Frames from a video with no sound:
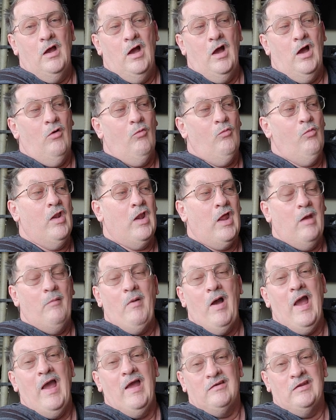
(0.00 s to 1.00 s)
Will I
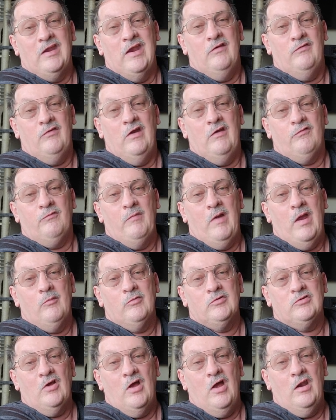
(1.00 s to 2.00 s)
buy a TV from
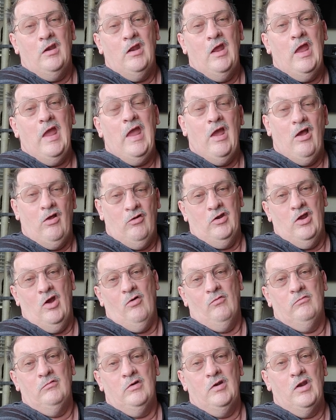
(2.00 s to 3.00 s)
Amazon? Hell
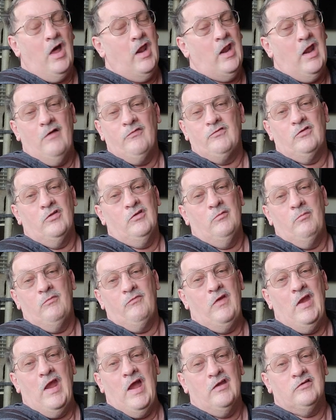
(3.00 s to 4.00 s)
no. Not after the
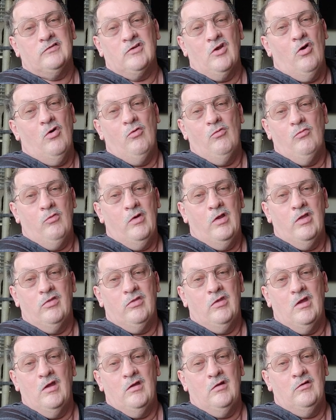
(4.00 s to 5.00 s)
fiasco
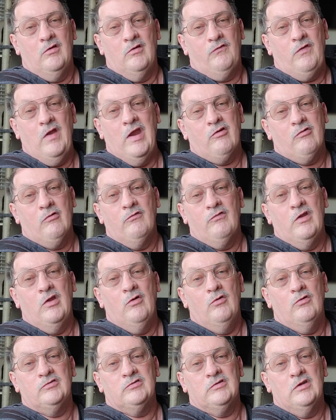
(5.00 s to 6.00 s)
with fake
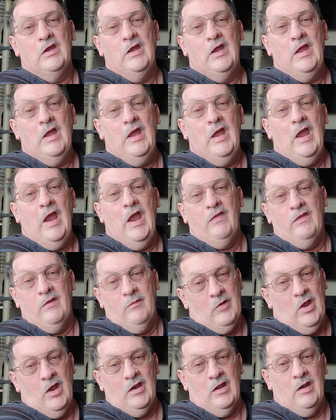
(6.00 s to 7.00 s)
reviews and
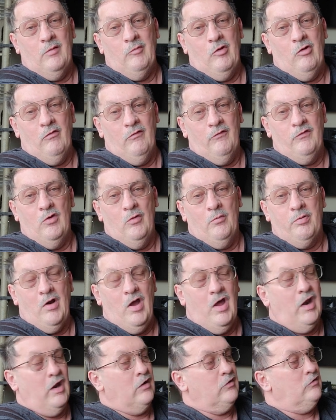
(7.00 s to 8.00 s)
them not letting me review a
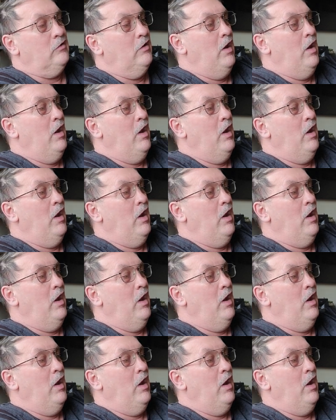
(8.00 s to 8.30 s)
product.